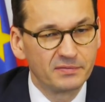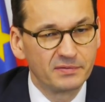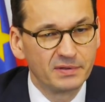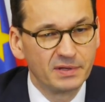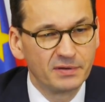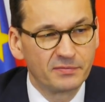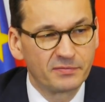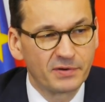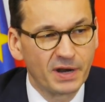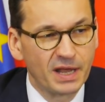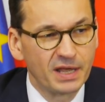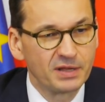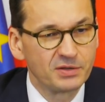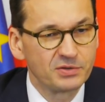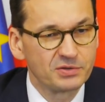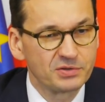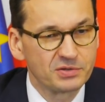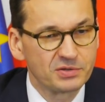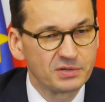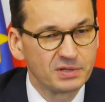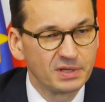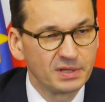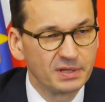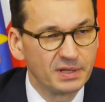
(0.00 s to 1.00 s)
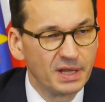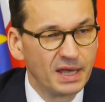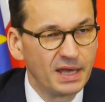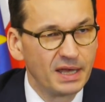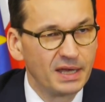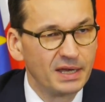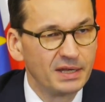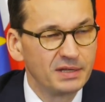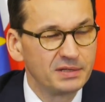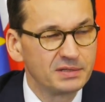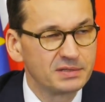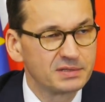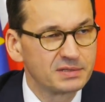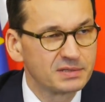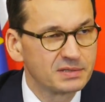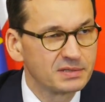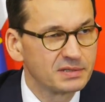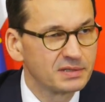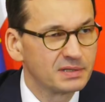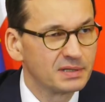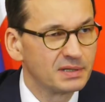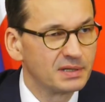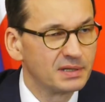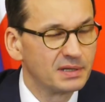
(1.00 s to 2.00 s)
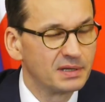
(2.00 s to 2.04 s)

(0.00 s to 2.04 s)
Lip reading: the French, the Danes,